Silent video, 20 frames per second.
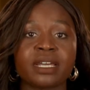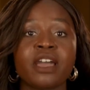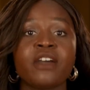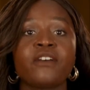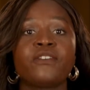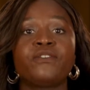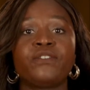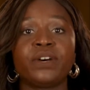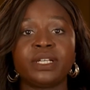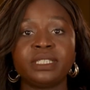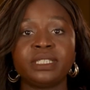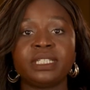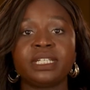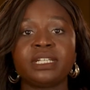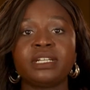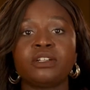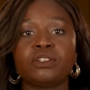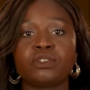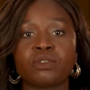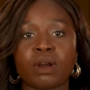funding
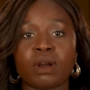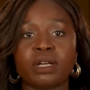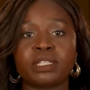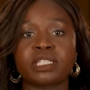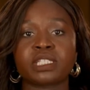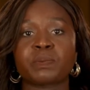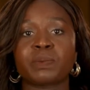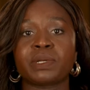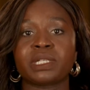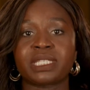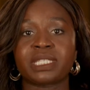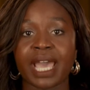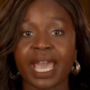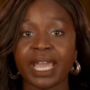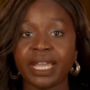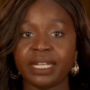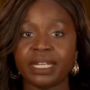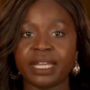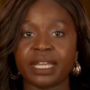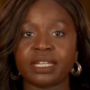grants
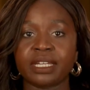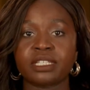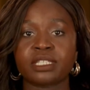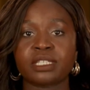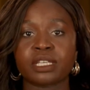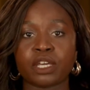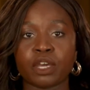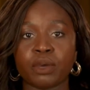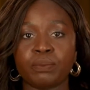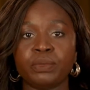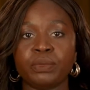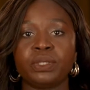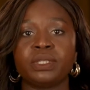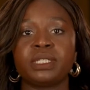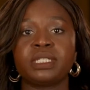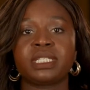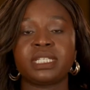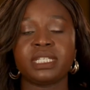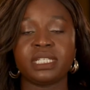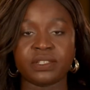pertaining to
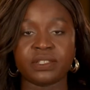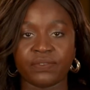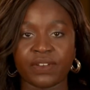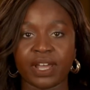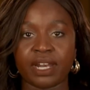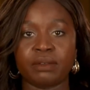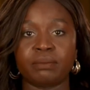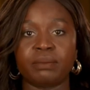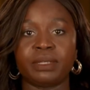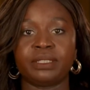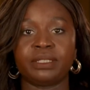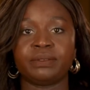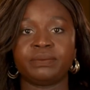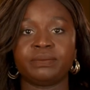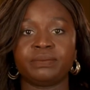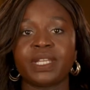community development.